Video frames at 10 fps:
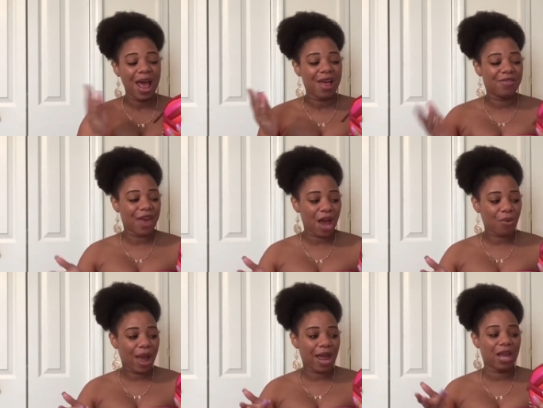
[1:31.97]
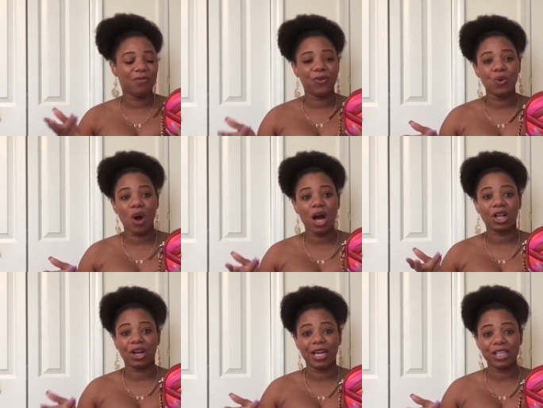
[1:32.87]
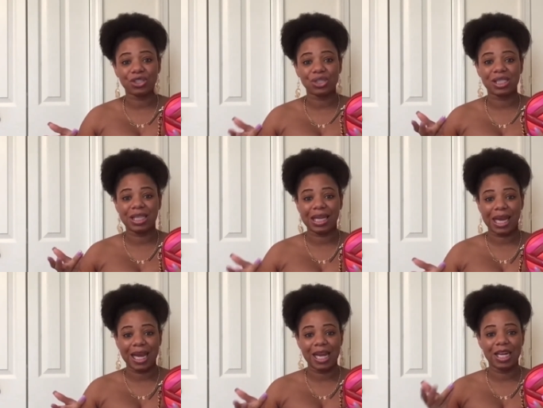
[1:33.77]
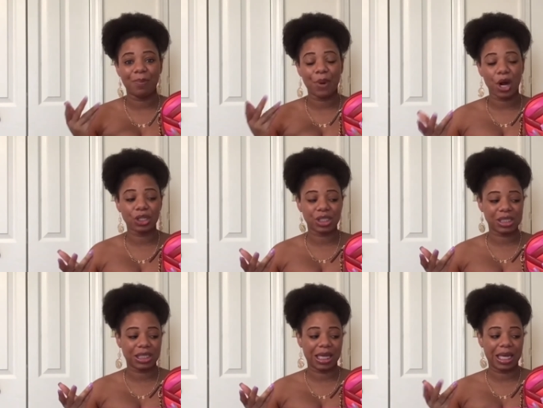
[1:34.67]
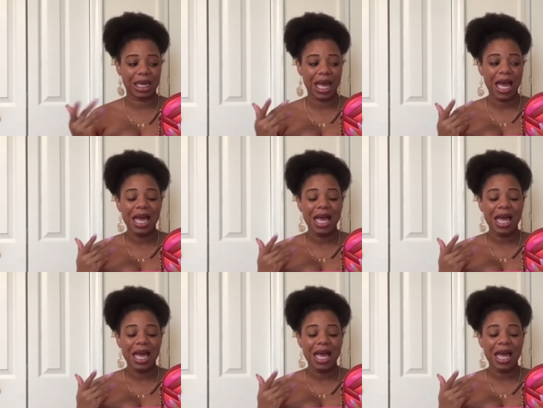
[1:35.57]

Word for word: That way, if you all are interested in purchasing